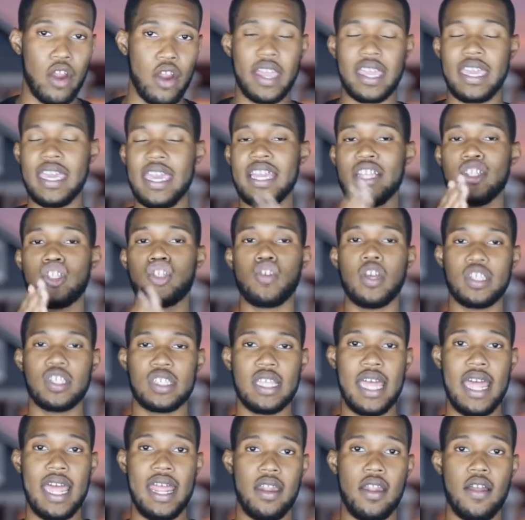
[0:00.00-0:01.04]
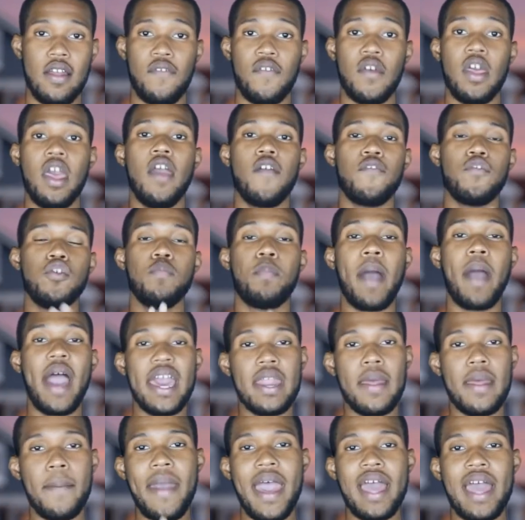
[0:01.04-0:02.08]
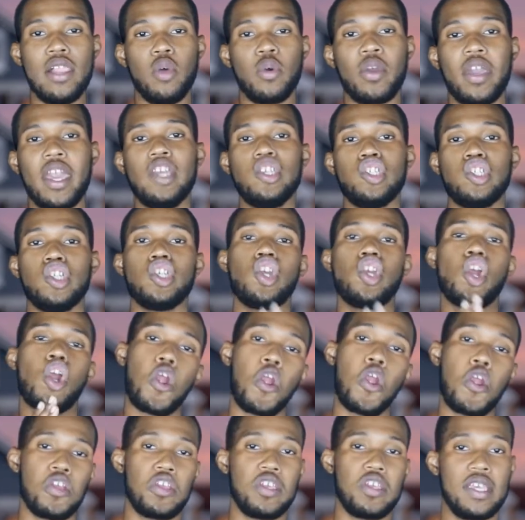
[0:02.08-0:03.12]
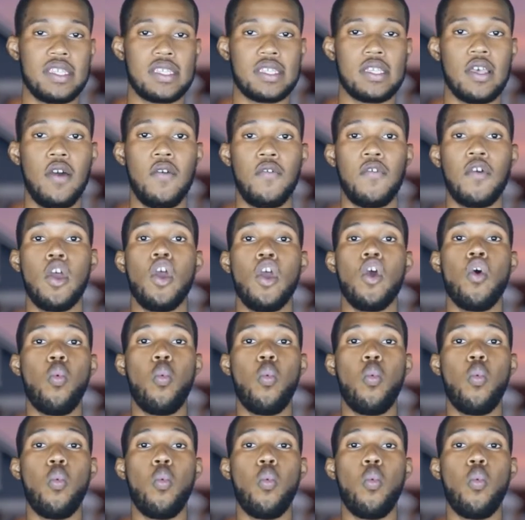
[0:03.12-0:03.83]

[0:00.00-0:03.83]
I can't stress that enough. If you buy at a bad location, you're hurting yourself.